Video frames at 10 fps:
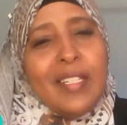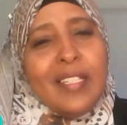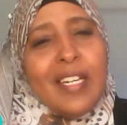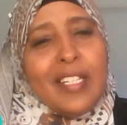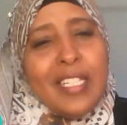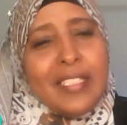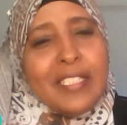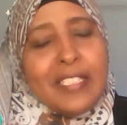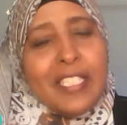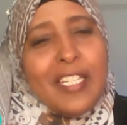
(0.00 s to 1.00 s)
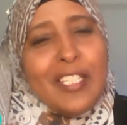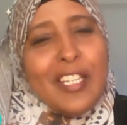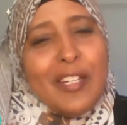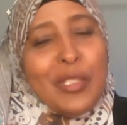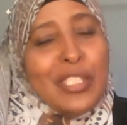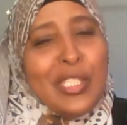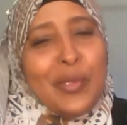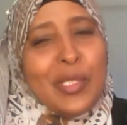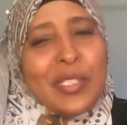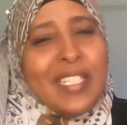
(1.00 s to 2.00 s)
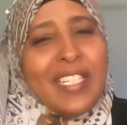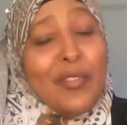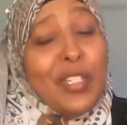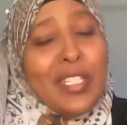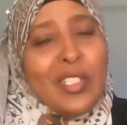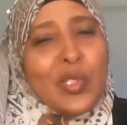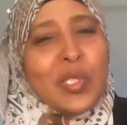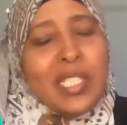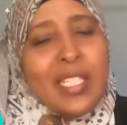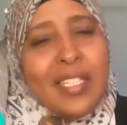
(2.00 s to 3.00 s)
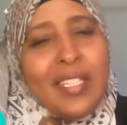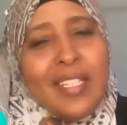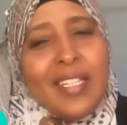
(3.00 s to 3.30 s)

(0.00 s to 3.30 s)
Hargeisa said when she was very interesting